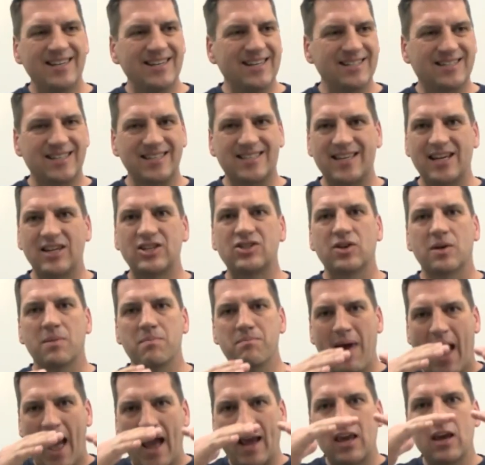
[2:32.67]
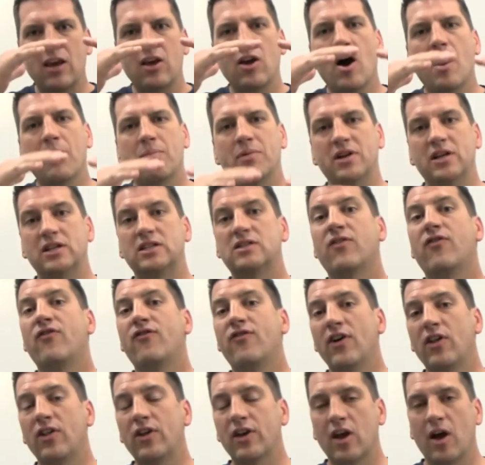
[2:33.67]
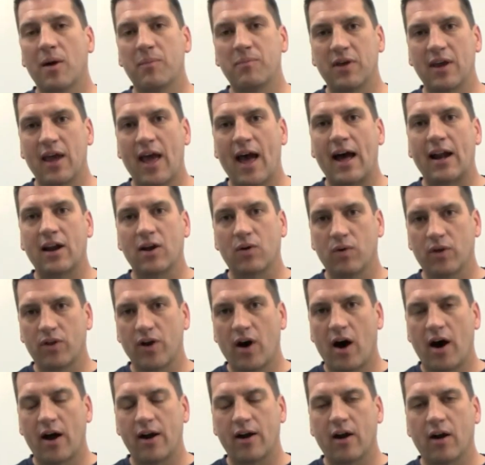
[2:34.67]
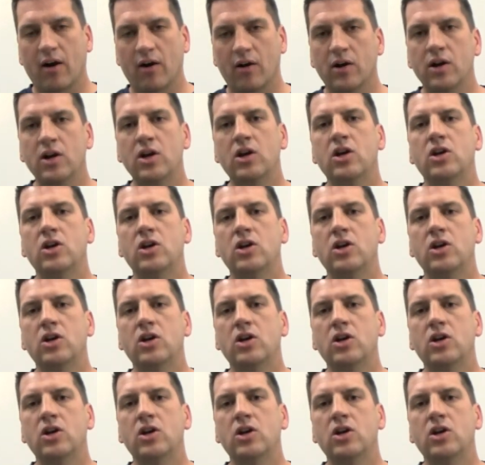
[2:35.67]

it's essentially backing up and it's filling up the attic with hot air.